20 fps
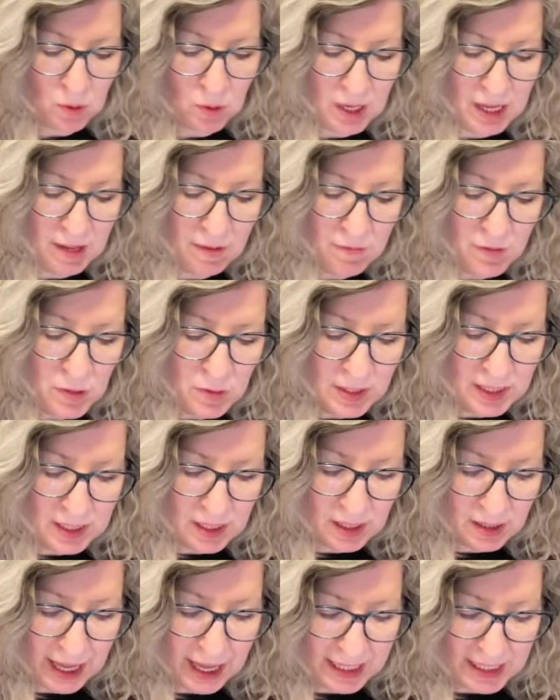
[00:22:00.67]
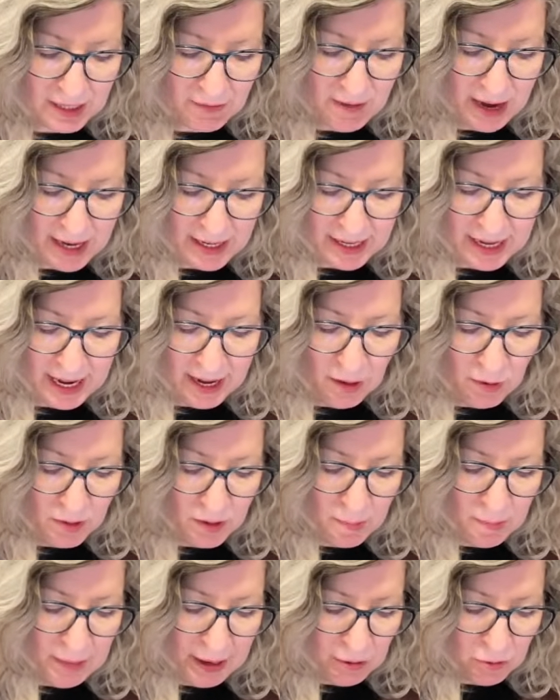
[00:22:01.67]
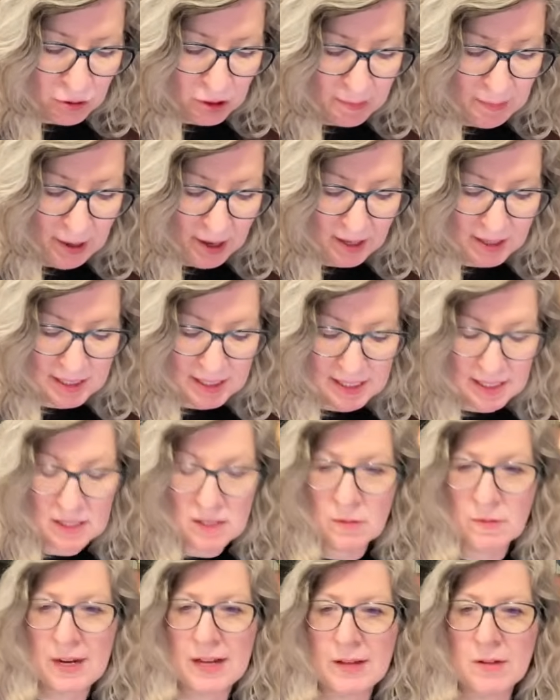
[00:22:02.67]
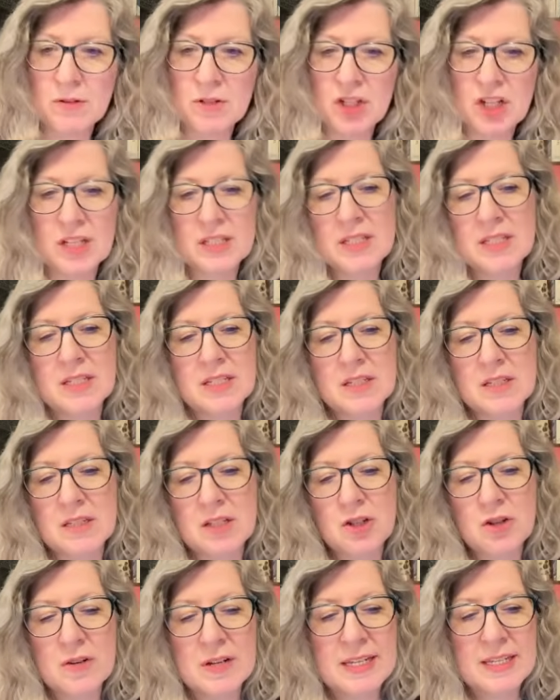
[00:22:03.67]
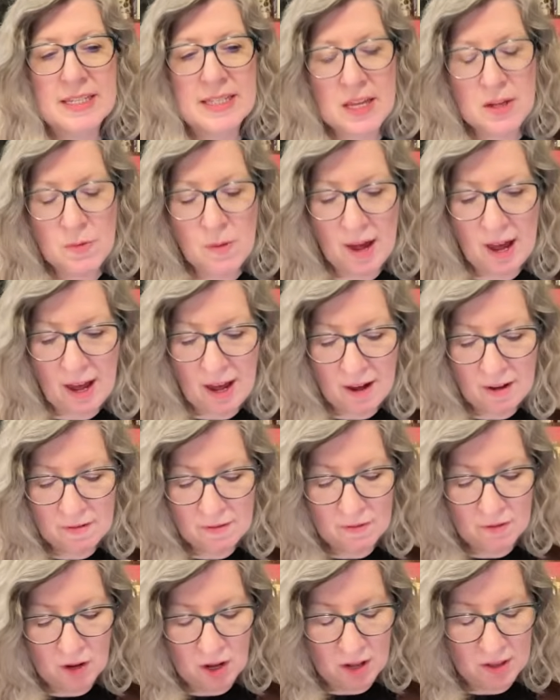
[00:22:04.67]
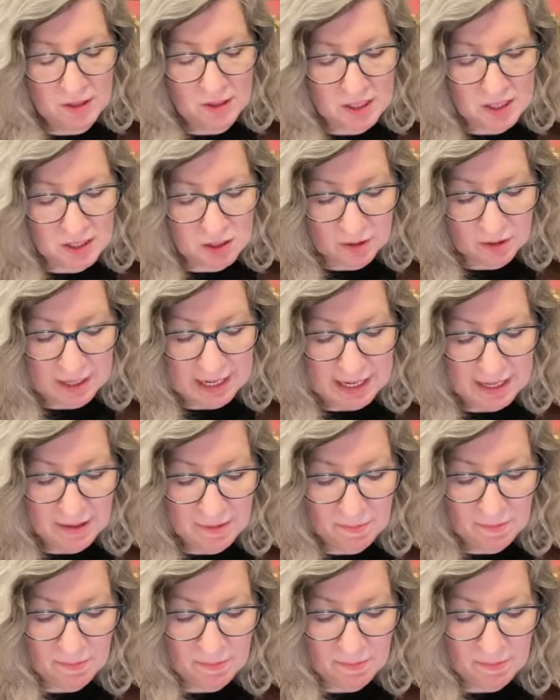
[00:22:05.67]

if you select it right now, the boundary box is around just the trees that you have on the screen.